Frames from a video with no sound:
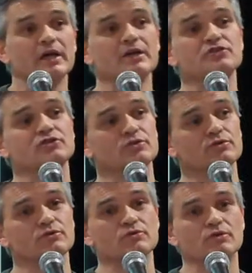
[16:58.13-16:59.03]
Kids
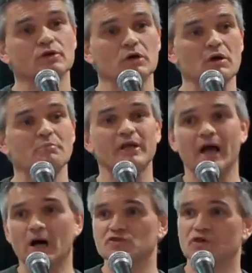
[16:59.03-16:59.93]
who grow up in
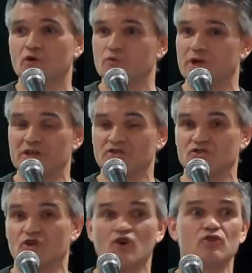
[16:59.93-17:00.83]
a household where
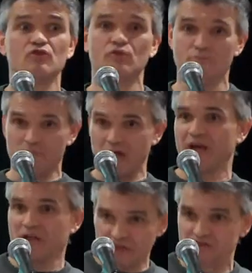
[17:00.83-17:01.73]
there's no
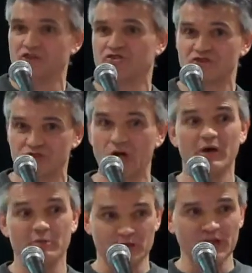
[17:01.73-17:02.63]
marriage, there's just
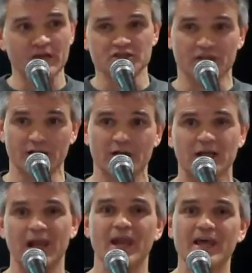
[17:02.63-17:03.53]
cohabitation,
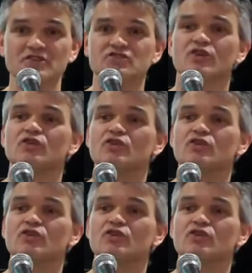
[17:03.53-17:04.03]
less